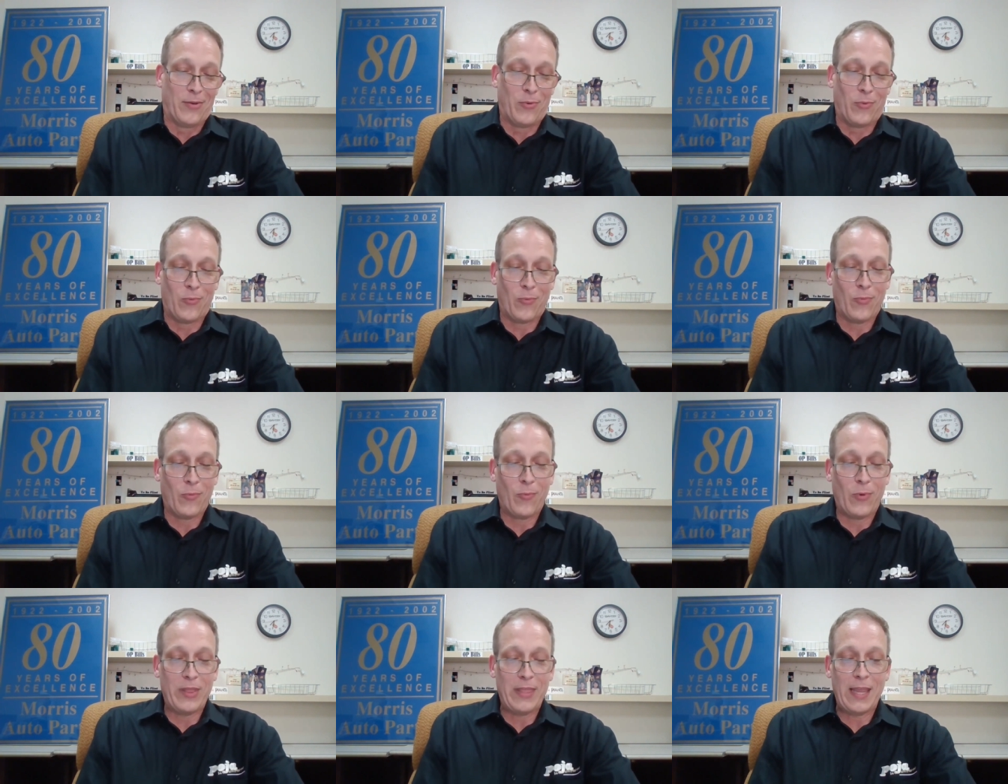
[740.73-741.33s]
When
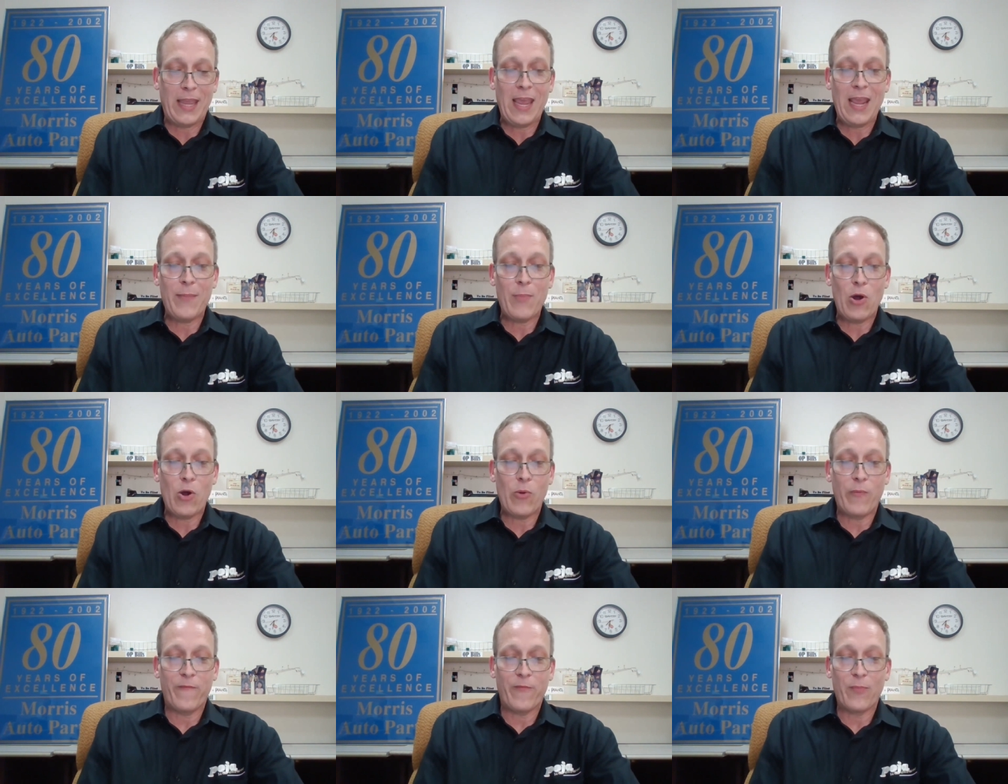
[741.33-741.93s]
they came home
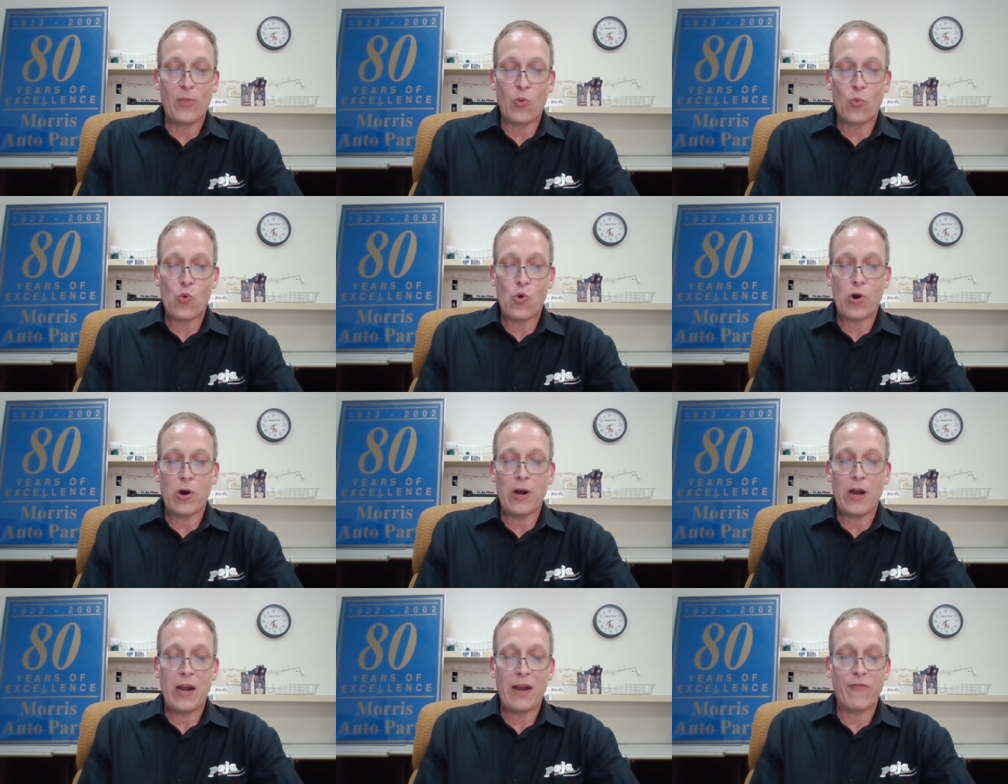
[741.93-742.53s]
from the war,
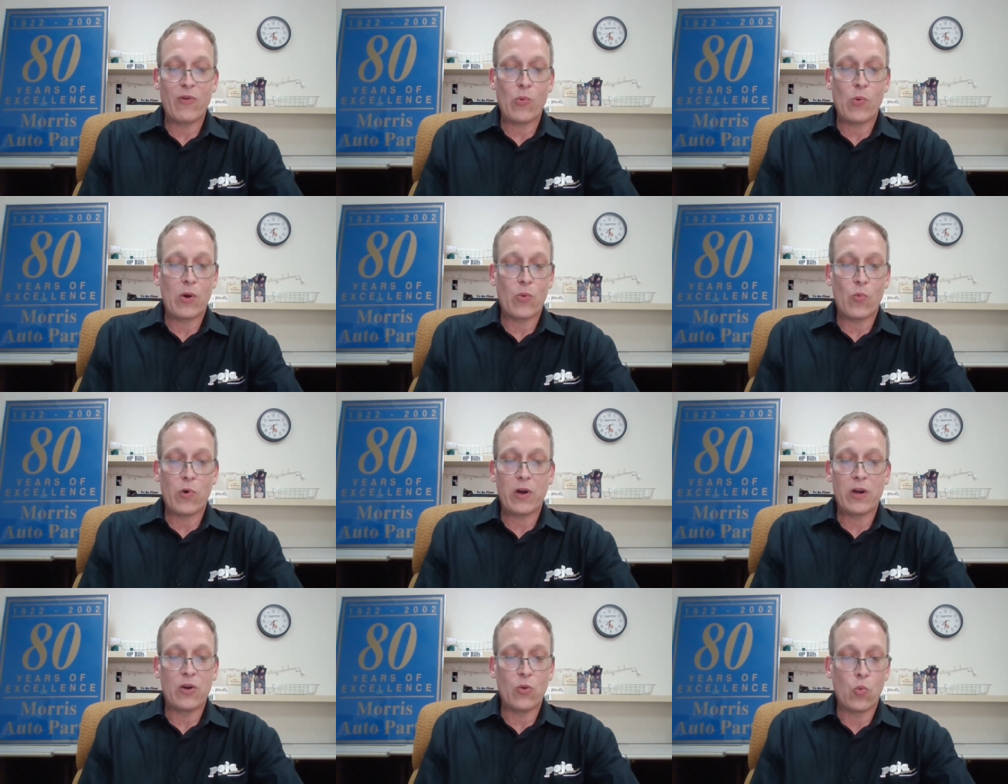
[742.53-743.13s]
everyone wanted to
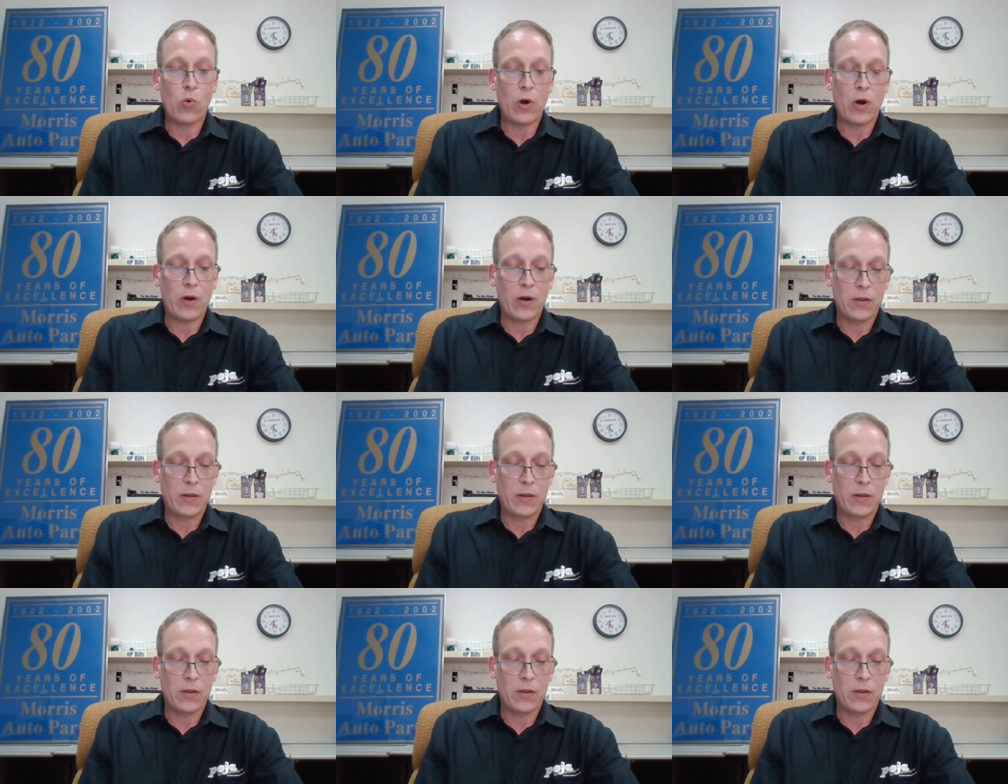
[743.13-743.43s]
work.